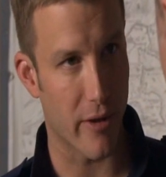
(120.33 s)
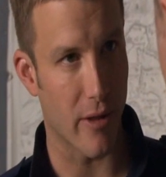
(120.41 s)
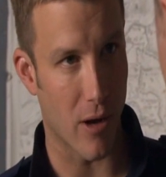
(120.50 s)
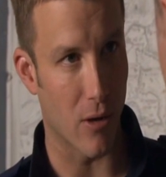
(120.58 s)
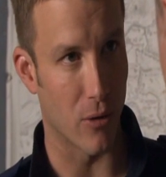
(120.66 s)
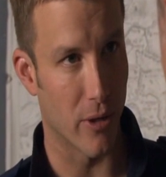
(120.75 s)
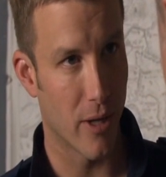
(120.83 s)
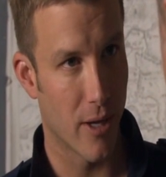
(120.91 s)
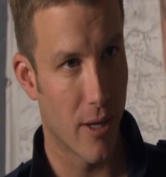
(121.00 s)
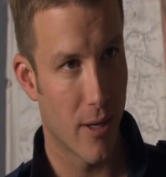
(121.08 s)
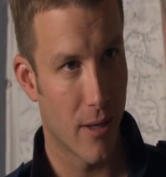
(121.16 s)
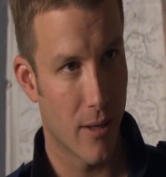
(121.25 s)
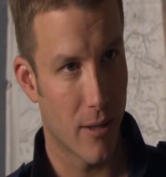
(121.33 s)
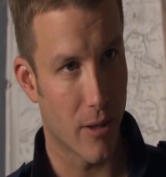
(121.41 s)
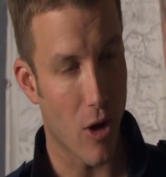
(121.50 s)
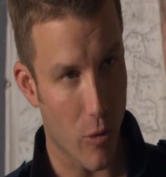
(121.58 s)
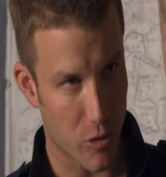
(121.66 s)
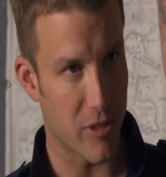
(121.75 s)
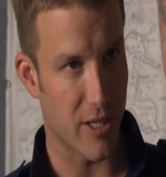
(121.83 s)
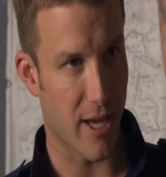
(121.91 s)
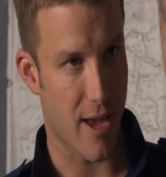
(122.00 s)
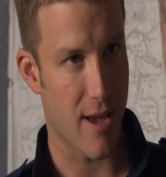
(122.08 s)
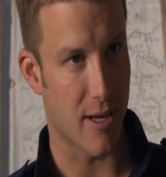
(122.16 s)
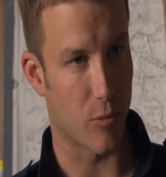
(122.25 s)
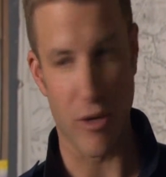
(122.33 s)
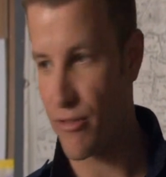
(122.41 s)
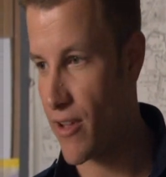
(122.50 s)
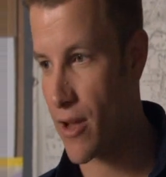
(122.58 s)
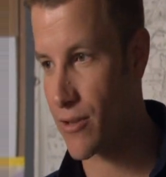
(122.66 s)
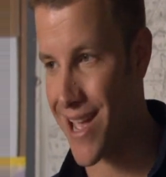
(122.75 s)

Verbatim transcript: out of the hold. The guy was missing a hand. We found